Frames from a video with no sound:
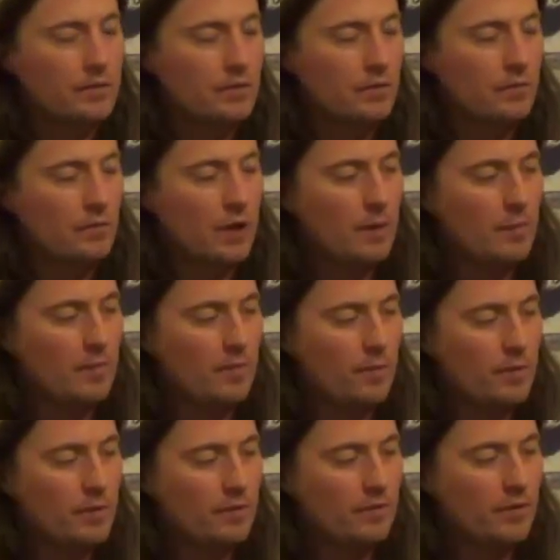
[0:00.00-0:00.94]
So right
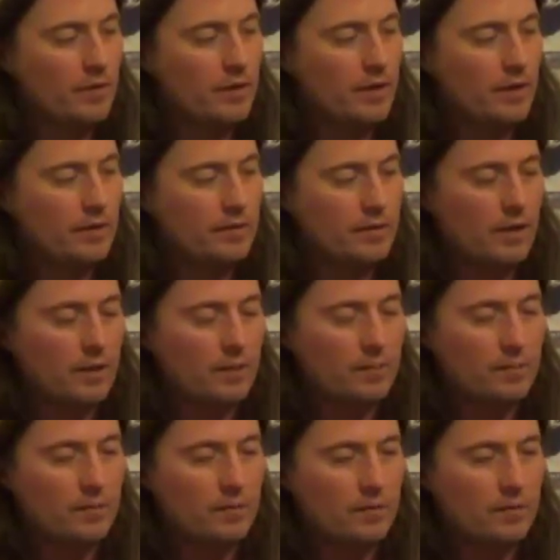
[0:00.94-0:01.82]
before the fret, not on top.